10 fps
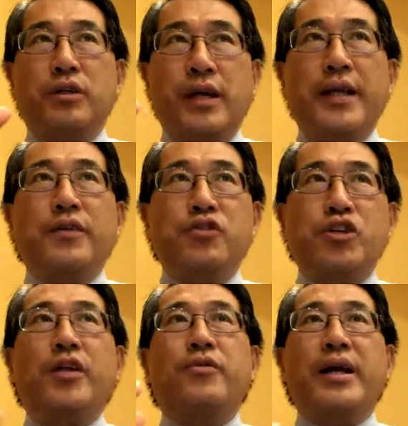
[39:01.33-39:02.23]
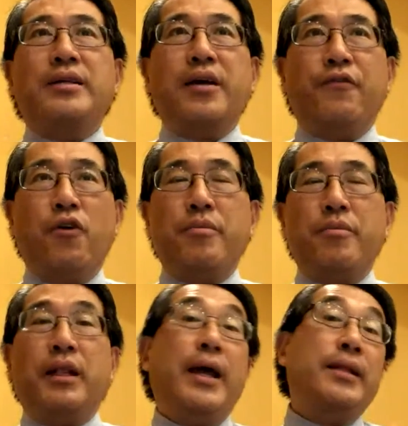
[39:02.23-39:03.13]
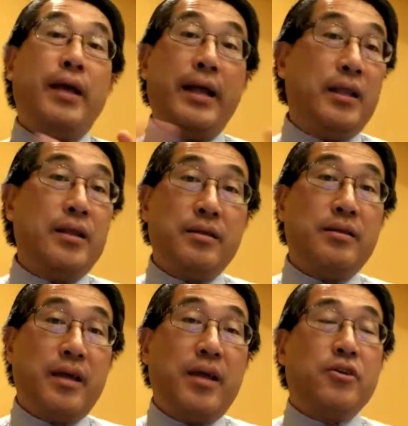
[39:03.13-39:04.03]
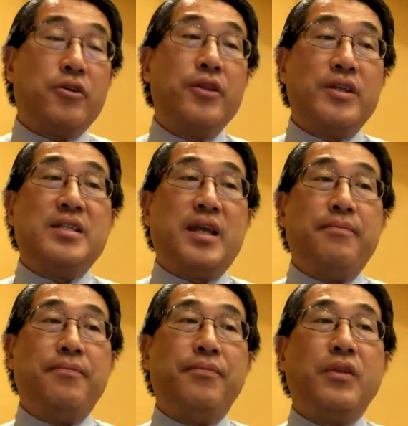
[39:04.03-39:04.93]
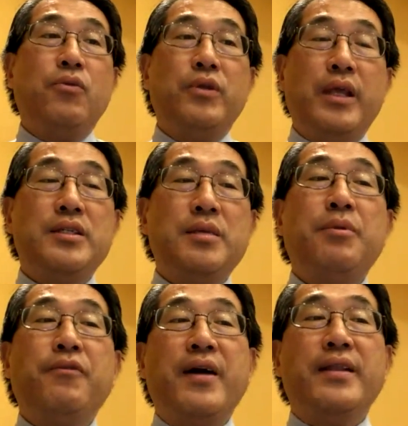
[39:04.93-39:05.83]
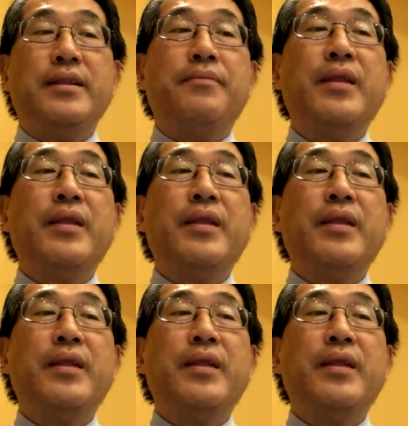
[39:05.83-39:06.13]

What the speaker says: kind of generate a formula, and at the end of the day, they're all the same when they simplify them.